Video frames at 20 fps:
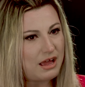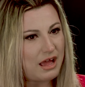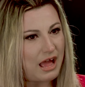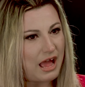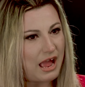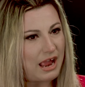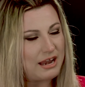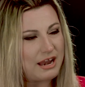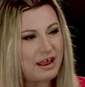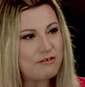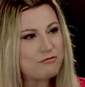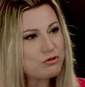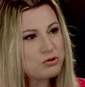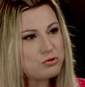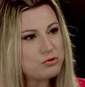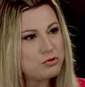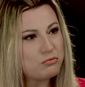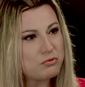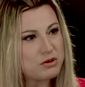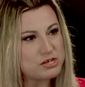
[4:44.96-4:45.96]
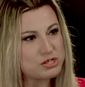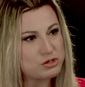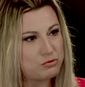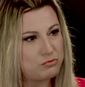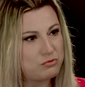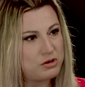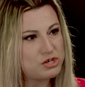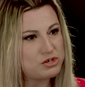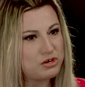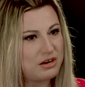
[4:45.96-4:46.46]
I never knew
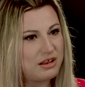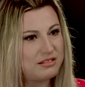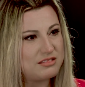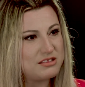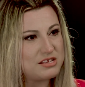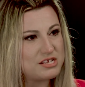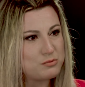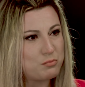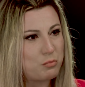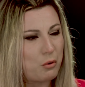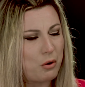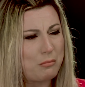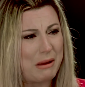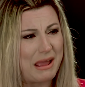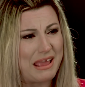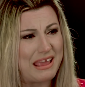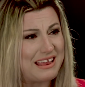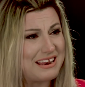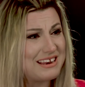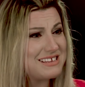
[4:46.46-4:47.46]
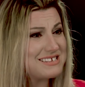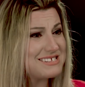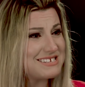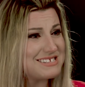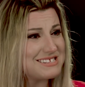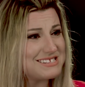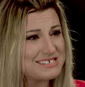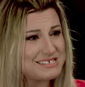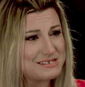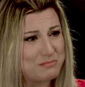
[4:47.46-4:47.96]
restoration at this point. My
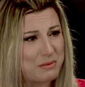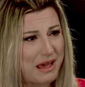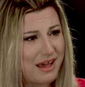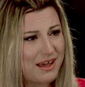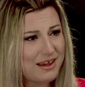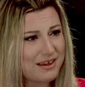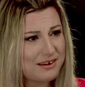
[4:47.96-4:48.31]
innocence is back.